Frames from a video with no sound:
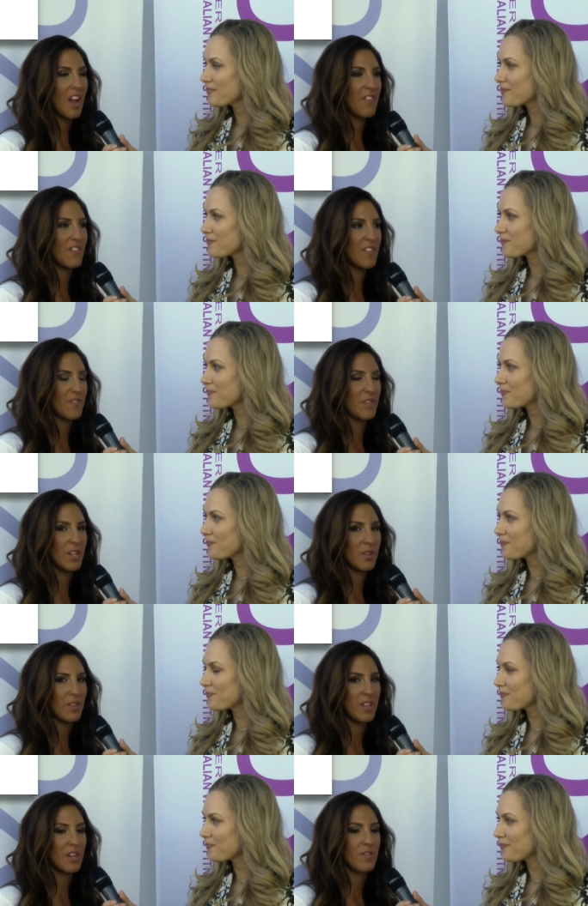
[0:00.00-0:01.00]
Speaker 1: and I feel
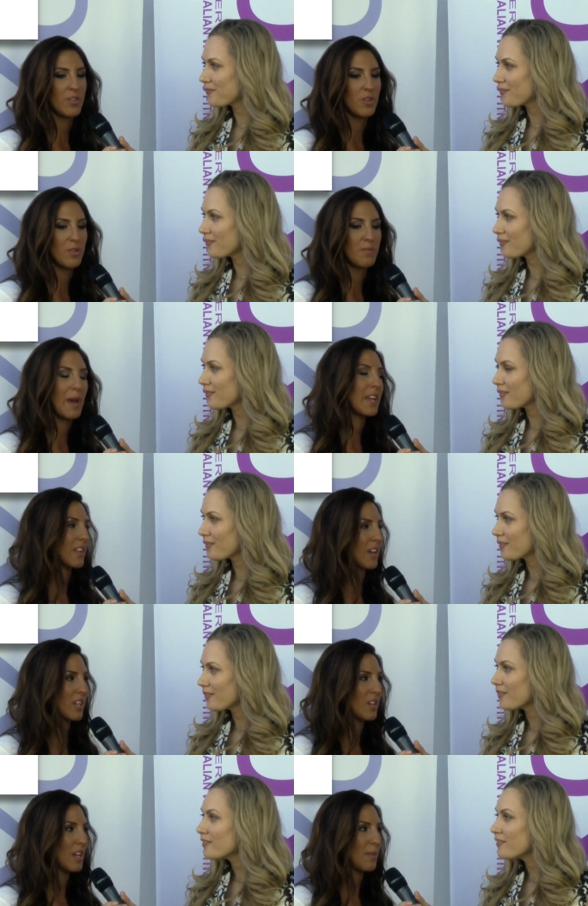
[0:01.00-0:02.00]
that if you make that
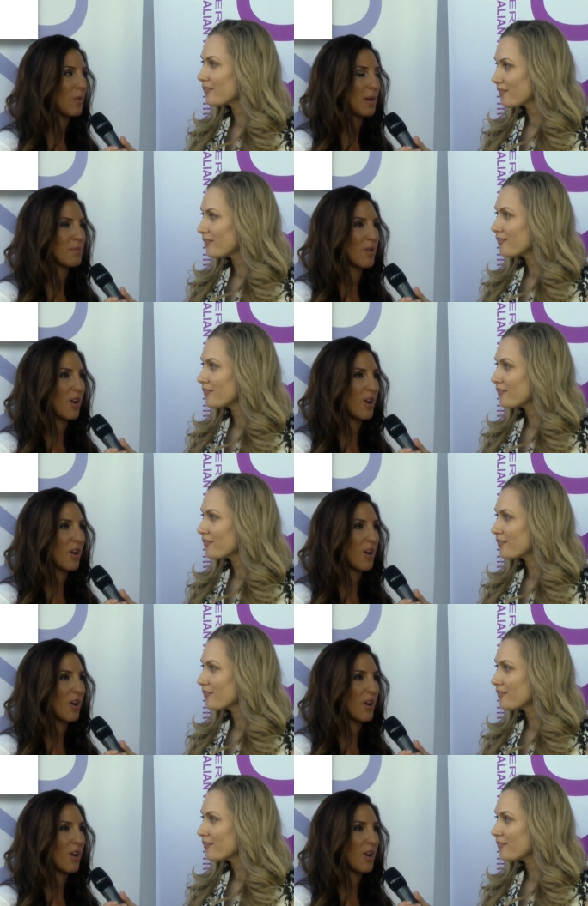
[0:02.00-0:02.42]
your number one